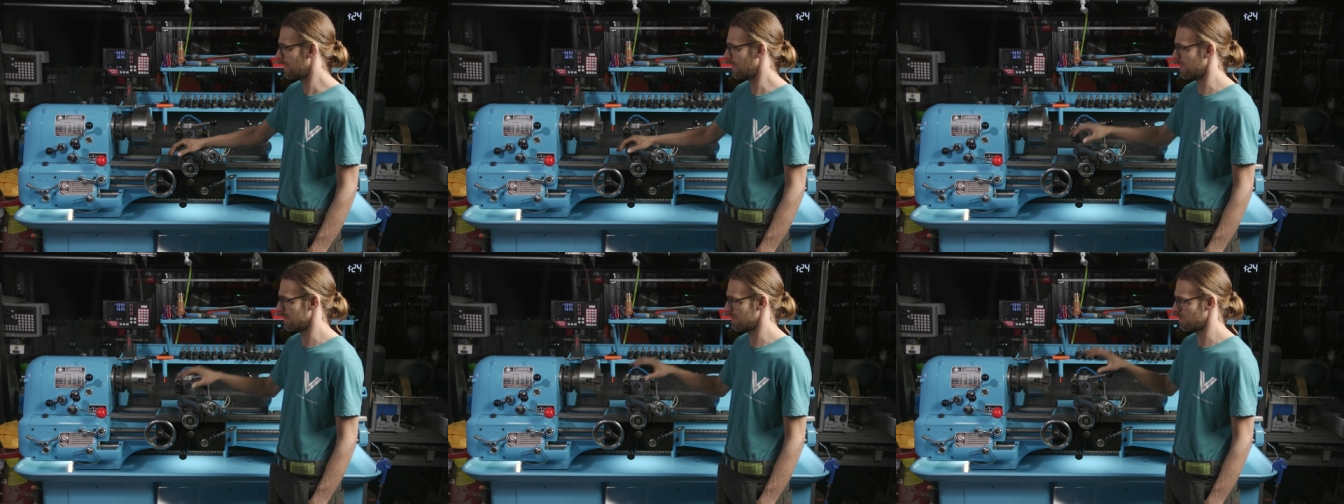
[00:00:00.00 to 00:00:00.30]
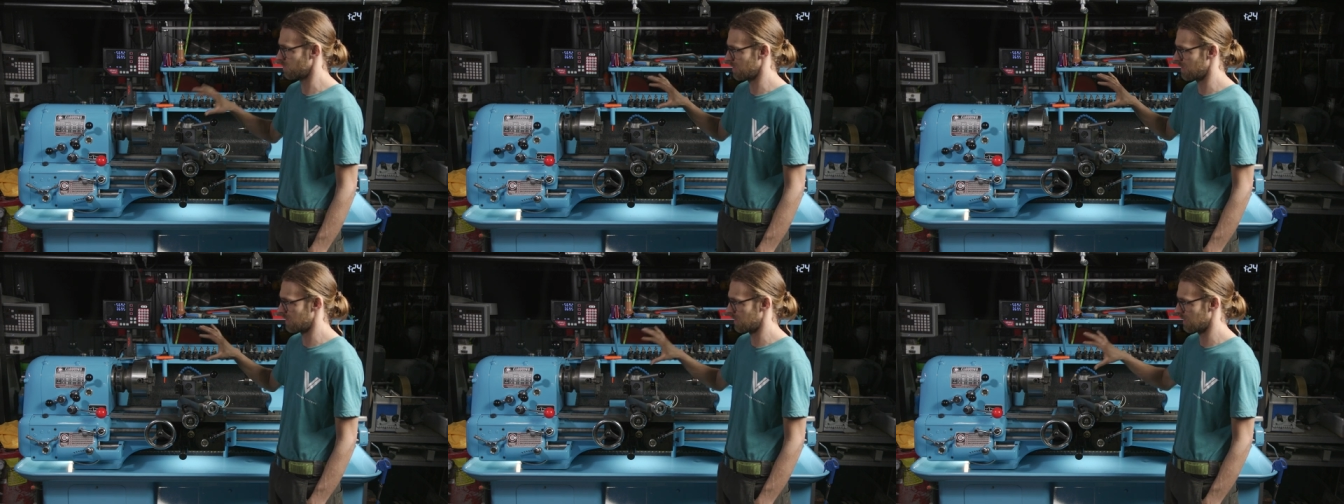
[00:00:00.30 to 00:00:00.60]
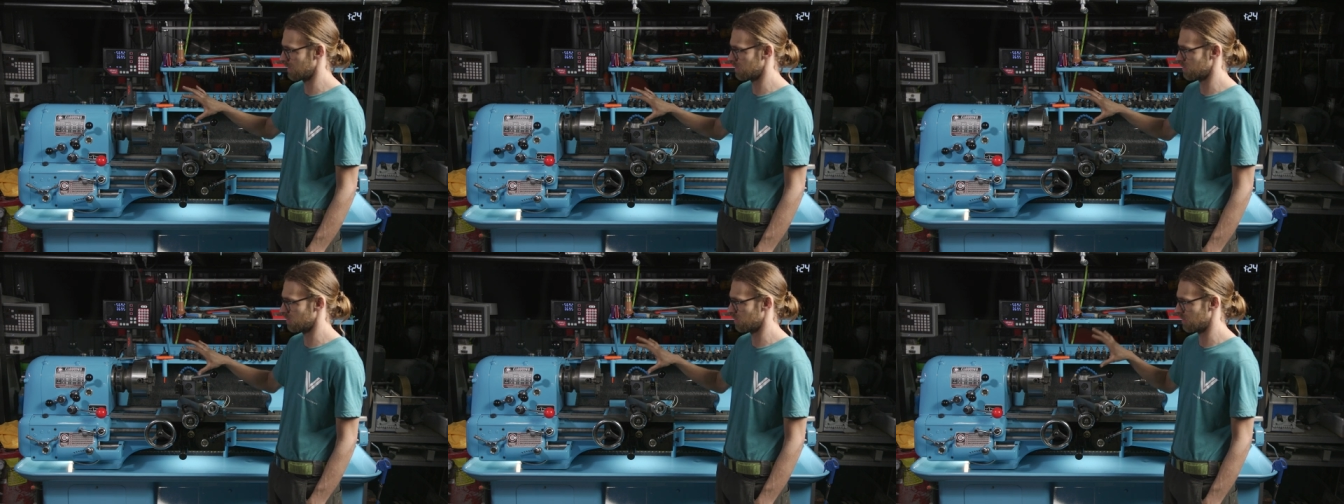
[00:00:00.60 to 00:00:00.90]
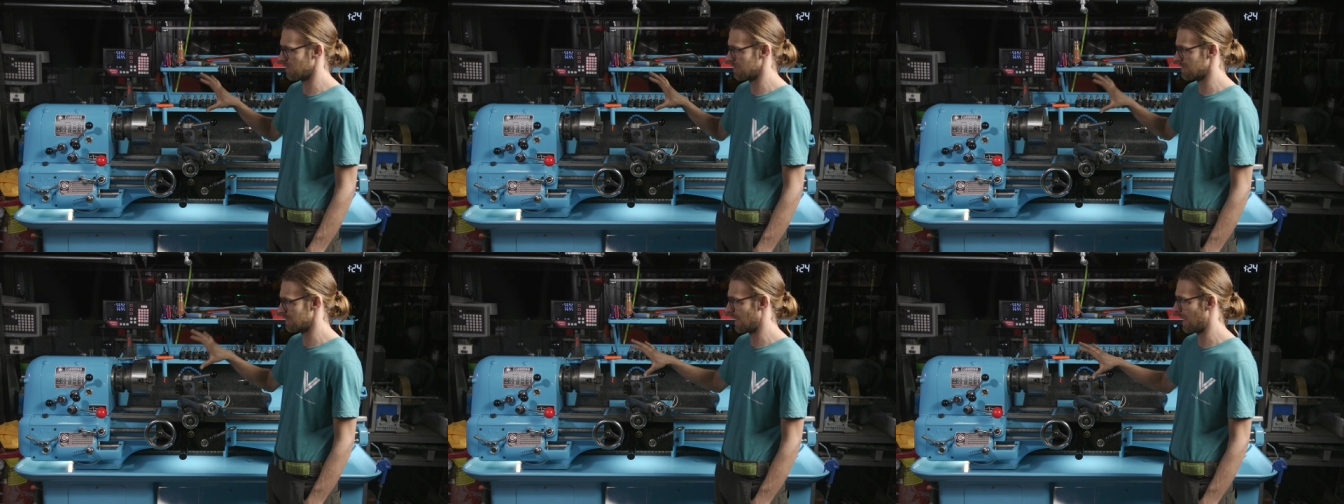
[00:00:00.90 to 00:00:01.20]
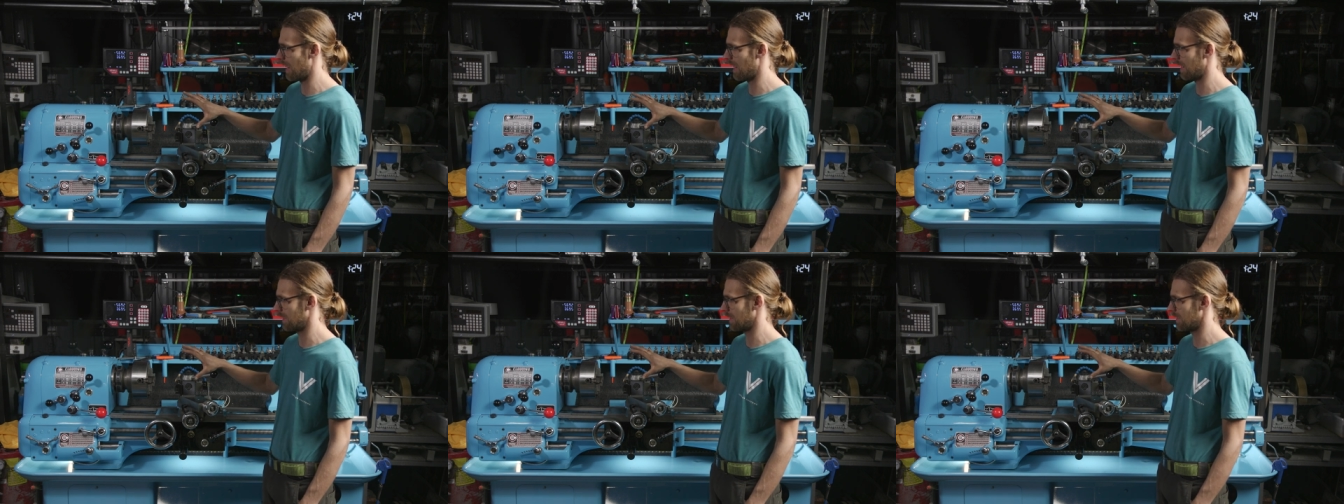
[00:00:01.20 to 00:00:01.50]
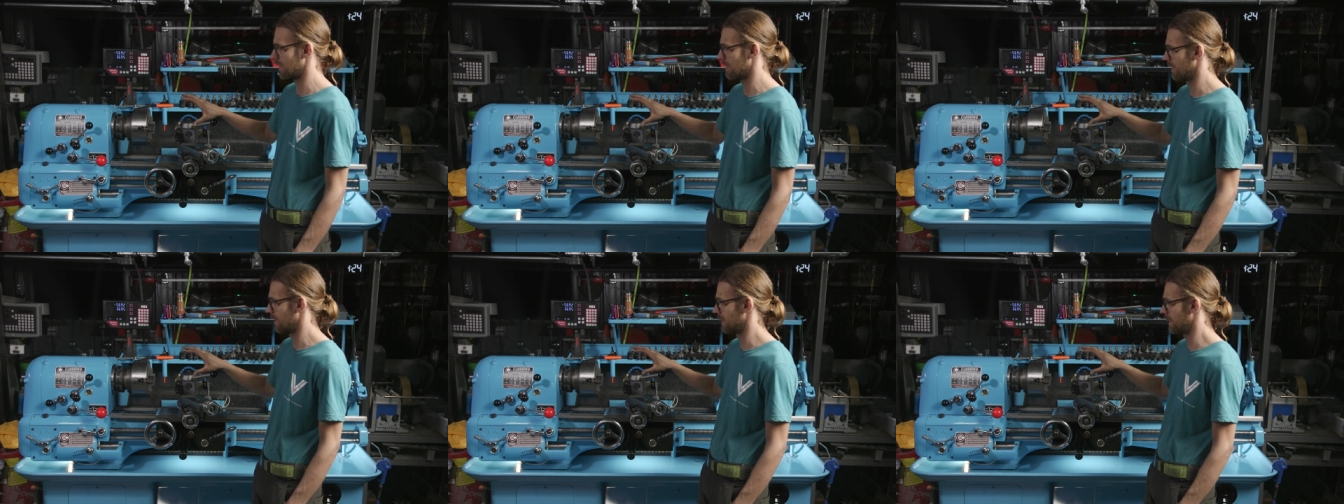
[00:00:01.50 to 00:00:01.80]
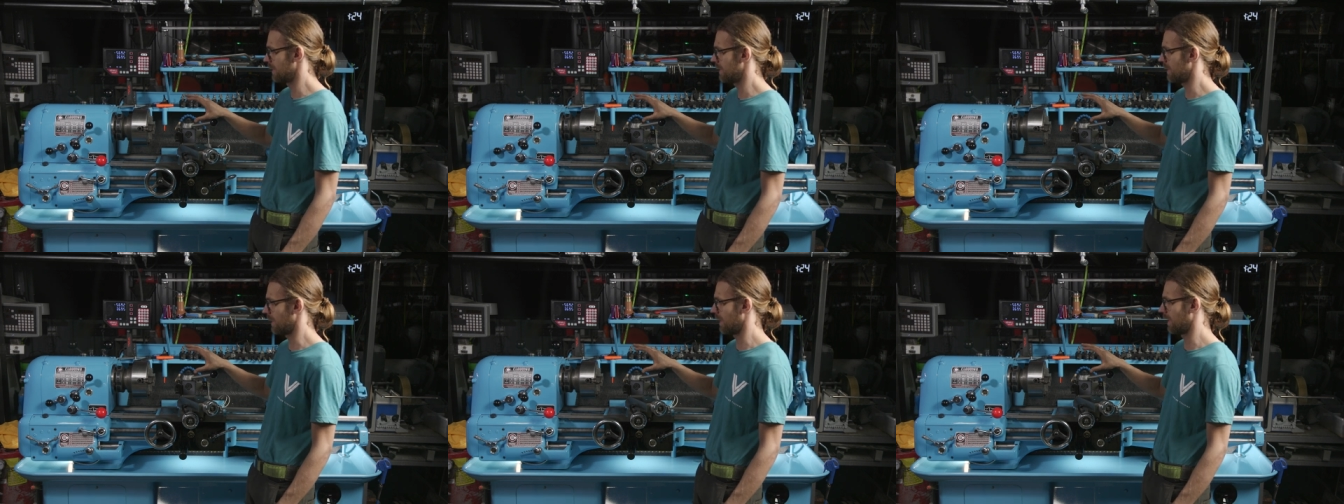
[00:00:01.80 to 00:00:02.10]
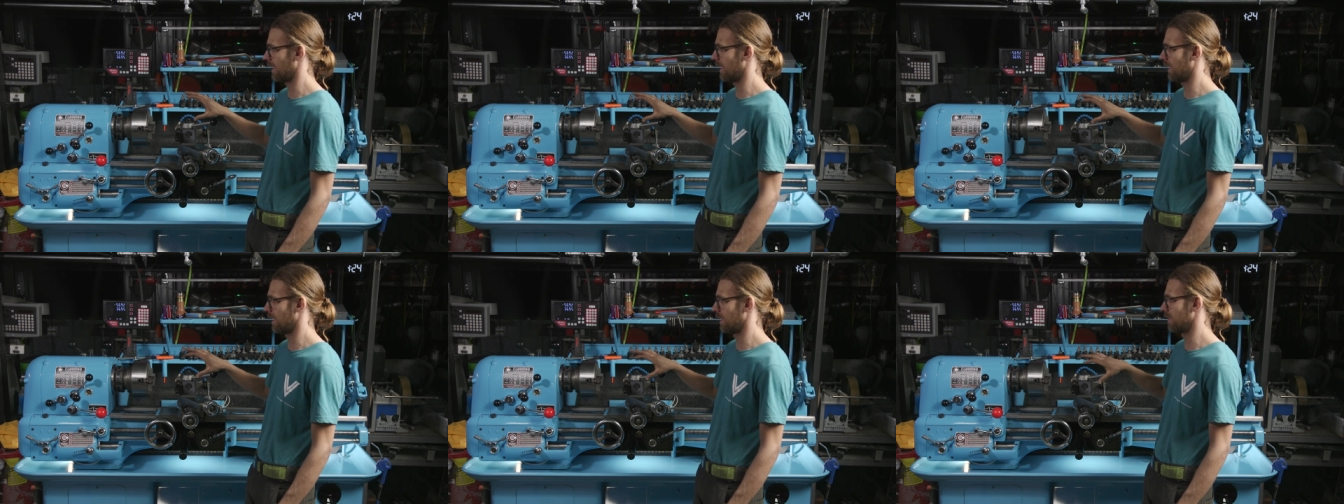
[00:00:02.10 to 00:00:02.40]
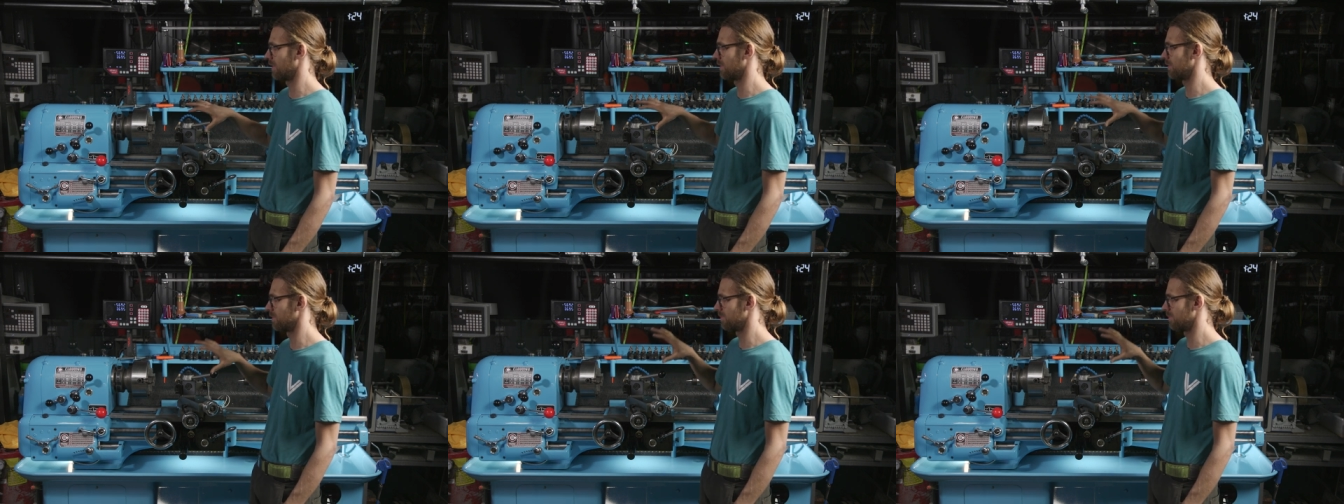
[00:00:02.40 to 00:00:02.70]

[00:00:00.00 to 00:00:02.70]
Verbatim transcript: is when things are designed uh,